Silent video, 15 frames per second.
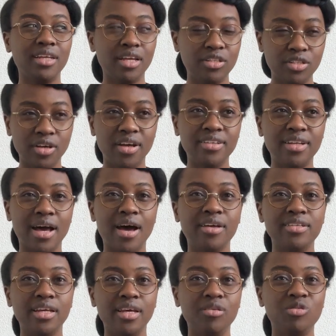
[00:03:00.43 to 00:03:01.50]
it turned
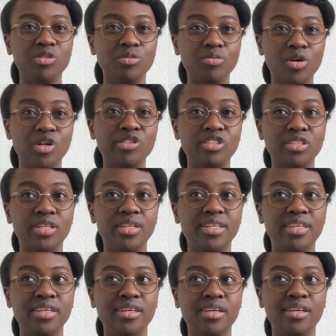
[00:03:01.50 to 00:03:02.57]
out it was
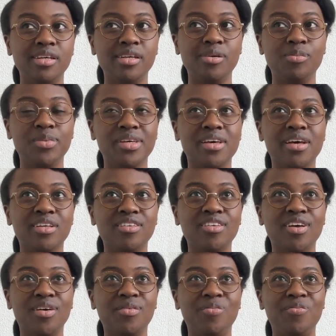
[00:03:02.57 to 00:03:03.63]
mostly because
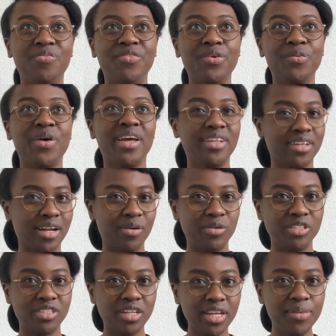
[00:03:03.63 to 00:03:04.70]
of the way that I
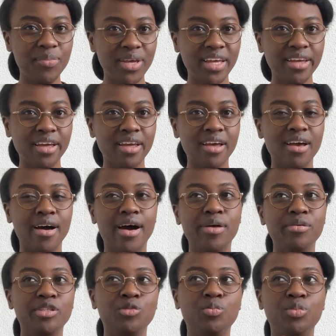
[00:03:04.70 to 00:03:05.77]
was sleeping. I
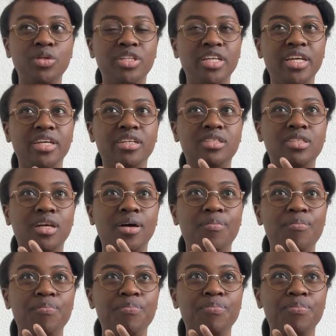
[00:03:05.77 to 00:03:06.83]
was putting
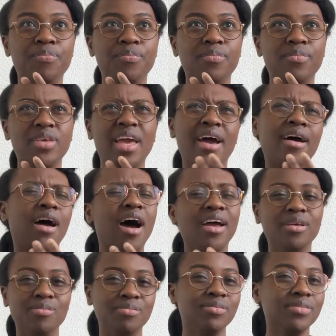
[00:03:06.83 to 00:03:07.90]
some, I